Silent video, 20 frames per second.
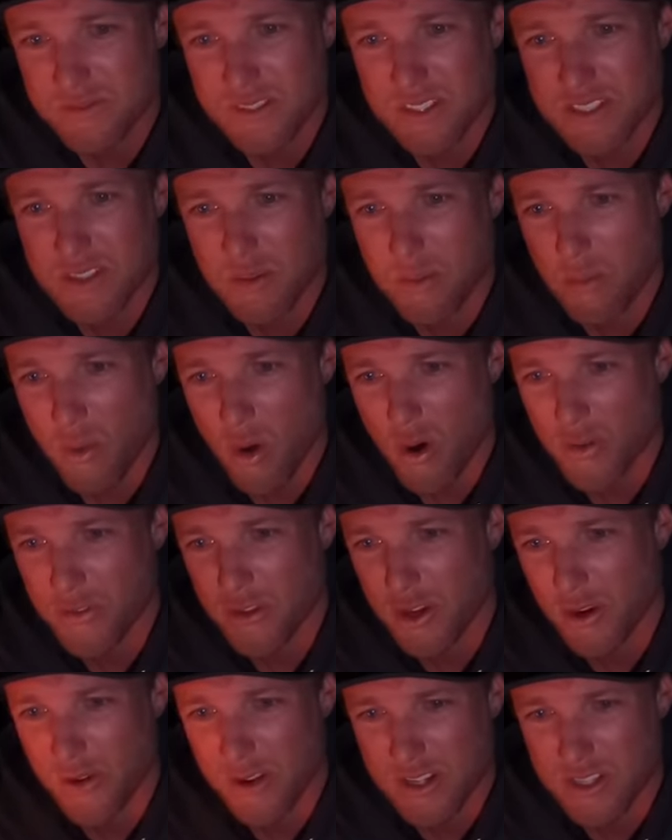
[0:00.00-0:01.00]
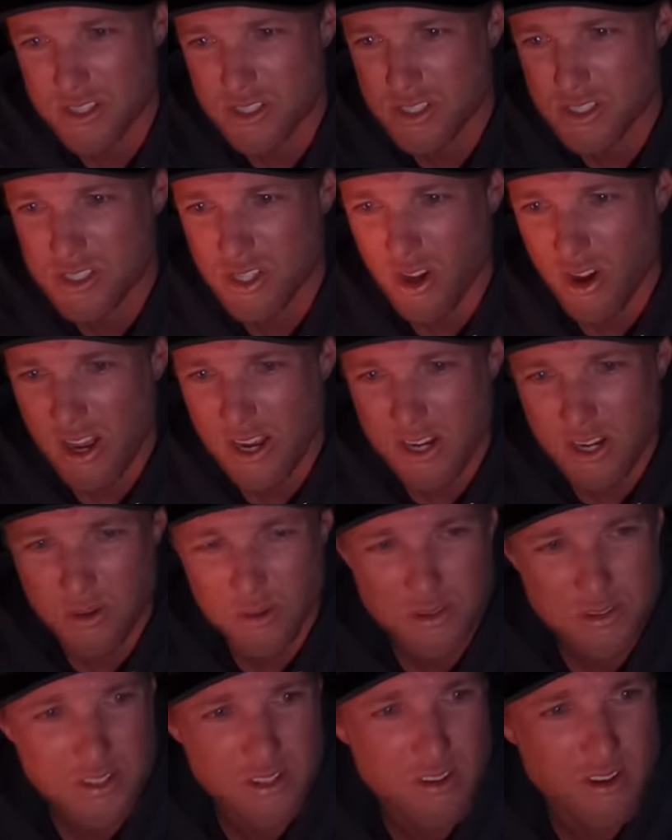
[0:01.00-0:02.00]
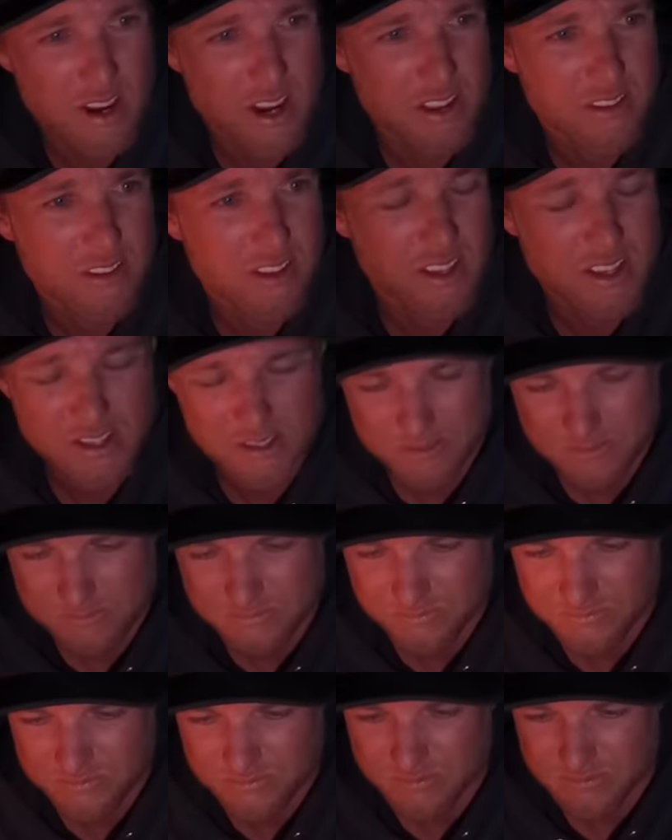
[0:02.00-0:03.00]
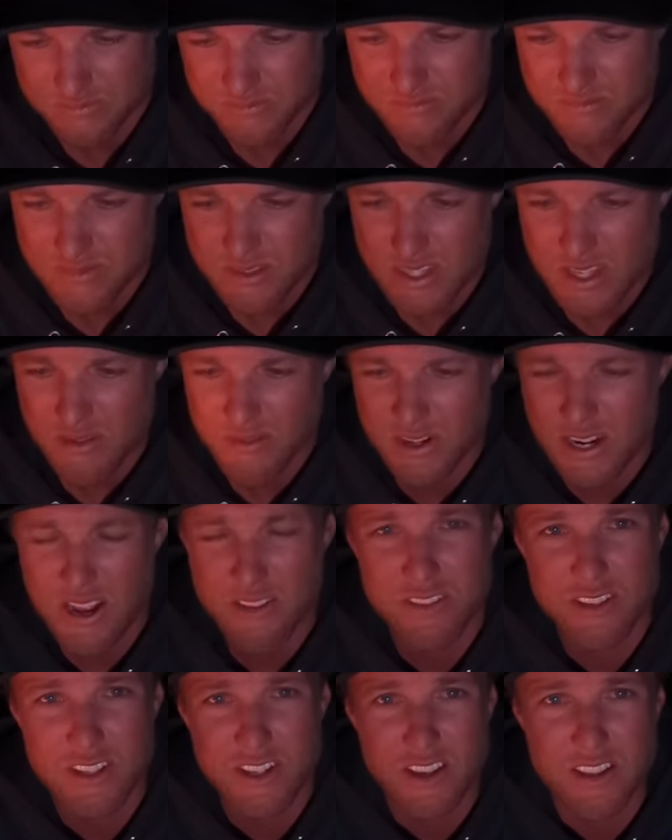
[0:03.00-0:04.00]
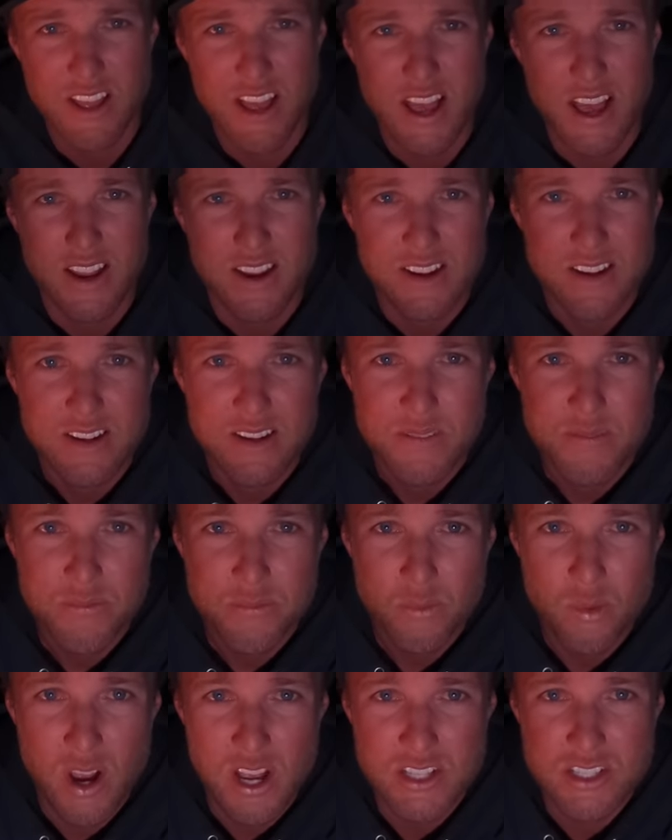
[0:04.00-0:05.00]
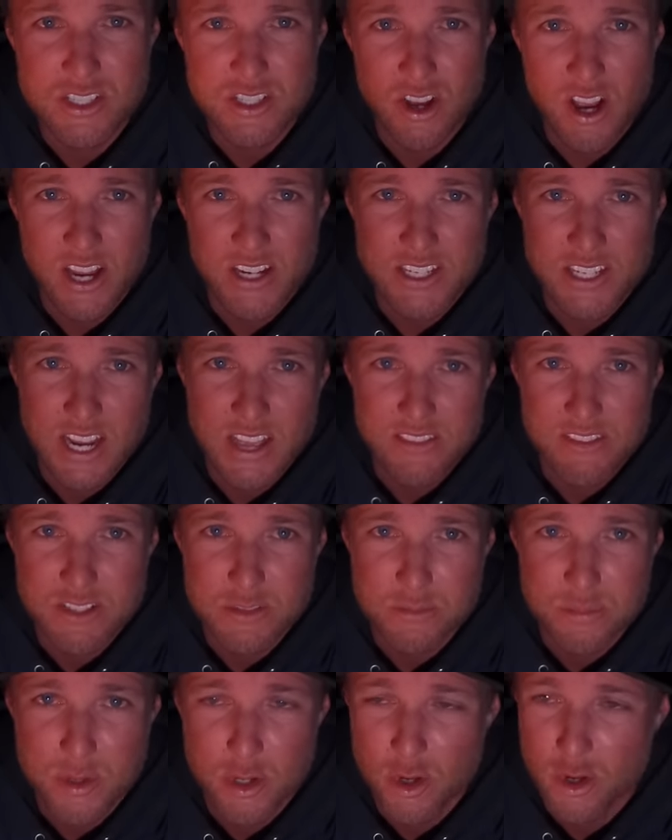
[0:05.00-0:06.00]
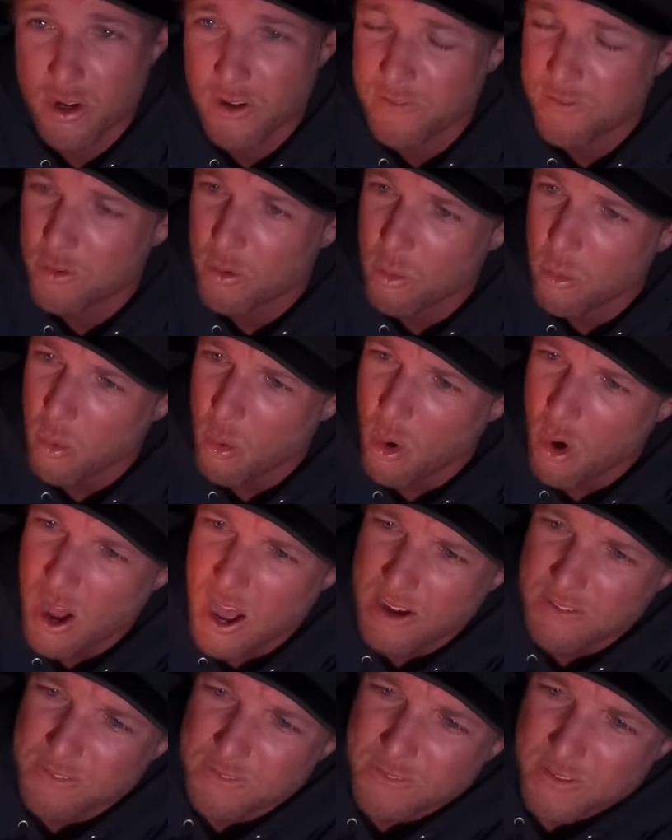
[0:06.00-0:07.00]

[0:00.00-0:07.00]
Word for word: there's a moth going psycho on the ground there. But have a look at that. One side you get this beautiful white